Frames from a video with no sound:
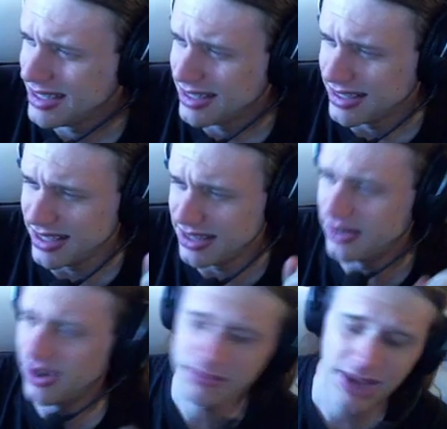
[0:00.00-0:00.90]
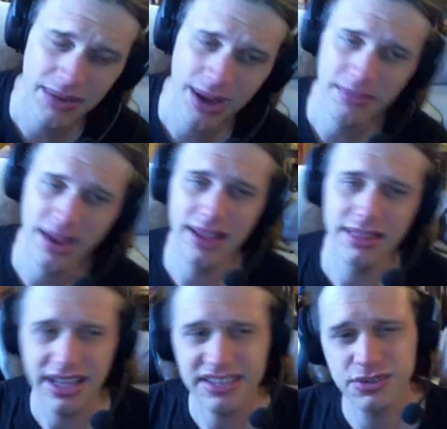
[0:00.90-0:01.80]
Yeah, no, I
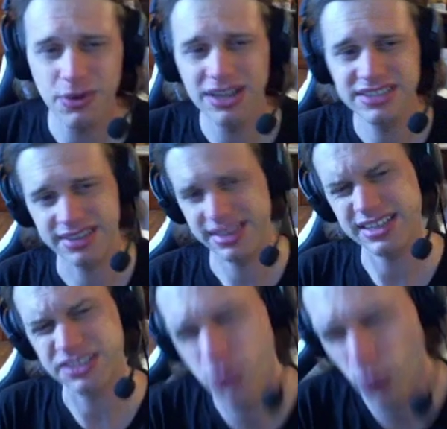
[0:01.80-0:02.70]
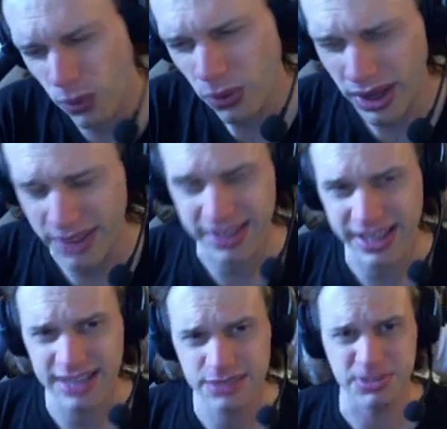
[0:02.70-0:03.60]
like squads. I think it's cool. I think it
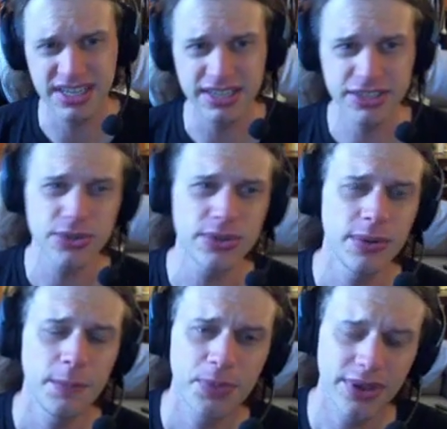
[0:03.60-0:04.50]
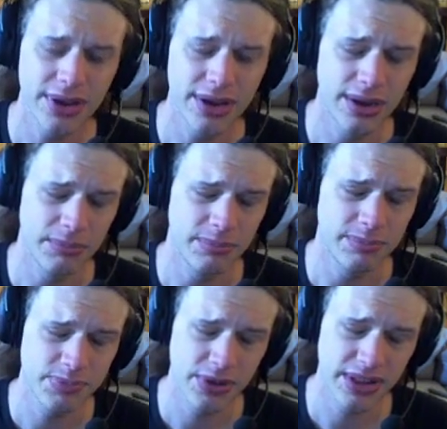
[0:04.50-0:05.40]
has potential.
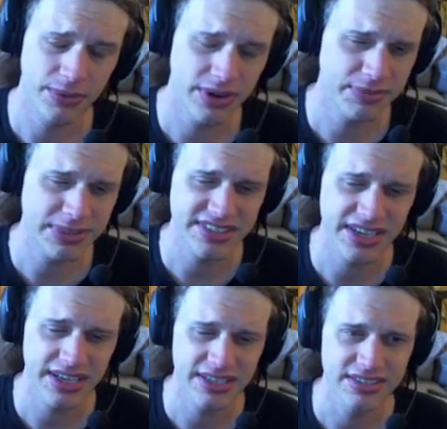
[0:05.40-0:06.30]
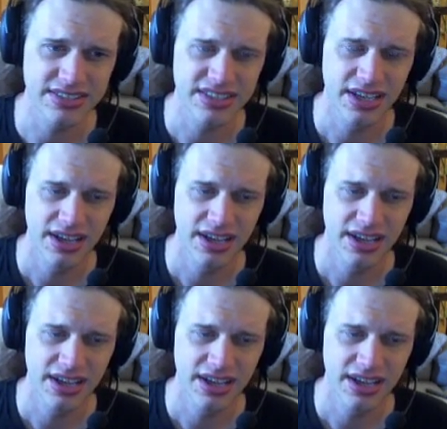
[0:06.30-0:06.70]
But like what I've been saying is